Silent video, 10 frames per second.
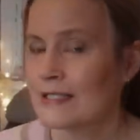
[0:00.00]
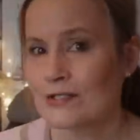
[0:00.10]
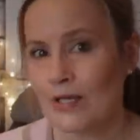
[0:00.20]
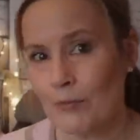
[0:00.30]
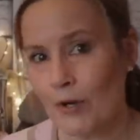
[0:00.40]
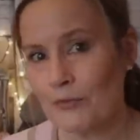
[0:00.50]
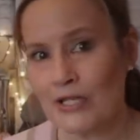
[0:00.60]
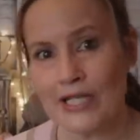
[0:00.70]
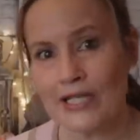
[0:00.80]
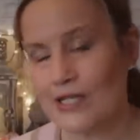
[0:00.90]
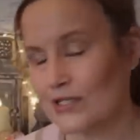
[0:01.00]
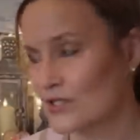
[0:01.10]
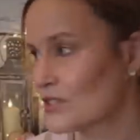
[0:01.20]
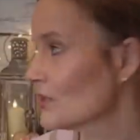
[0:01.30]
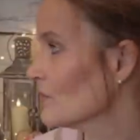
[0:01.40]
So I'll pop the links
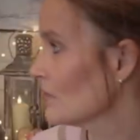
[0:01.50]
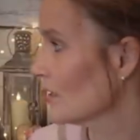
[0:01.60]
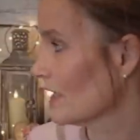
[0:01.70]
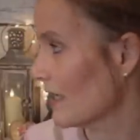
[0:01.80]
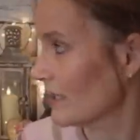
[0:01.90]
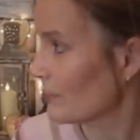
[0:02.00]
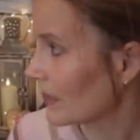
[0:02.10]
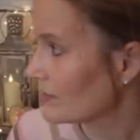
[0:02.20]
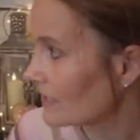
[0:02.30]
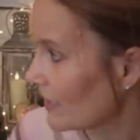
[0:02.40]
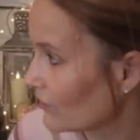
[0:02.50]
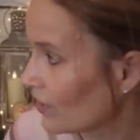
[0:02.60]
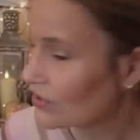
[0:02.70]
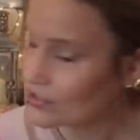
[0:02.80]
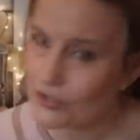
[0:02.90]
to the any patterns that I've
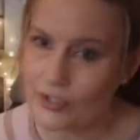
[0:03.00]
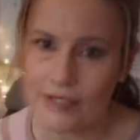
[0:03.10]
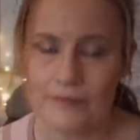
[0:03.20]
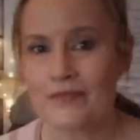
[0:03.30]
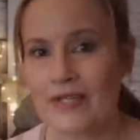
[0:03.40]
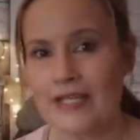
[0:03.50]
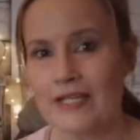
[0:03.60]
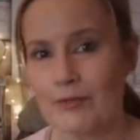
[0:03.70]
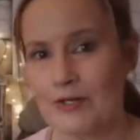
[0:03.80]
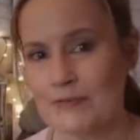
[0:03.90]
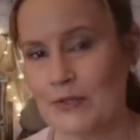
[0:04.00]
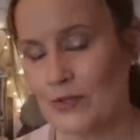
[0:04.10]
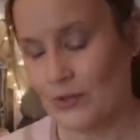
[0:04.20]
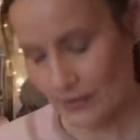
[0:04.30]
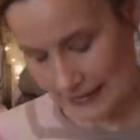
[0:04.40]
got going in the box
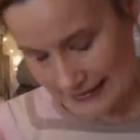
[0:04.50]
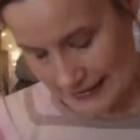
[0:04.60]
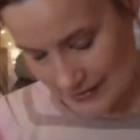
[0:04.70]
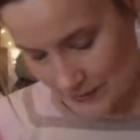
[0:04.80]
below as